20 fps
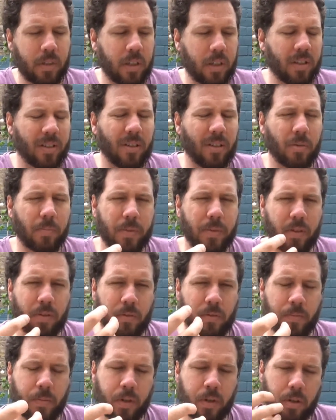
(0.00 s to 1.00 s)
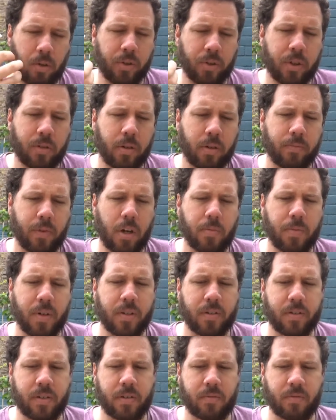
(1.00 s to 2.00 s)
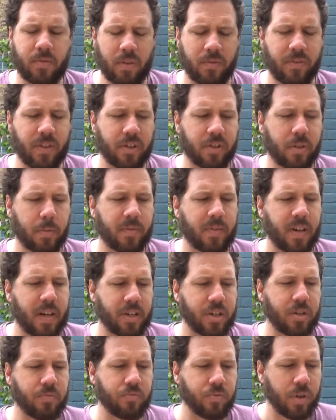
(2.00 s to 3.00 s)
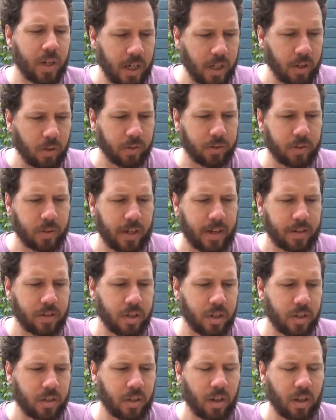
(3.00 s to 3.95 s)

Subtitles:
It's a little bit, on the aroma, it's the first time I've actually really got to actually,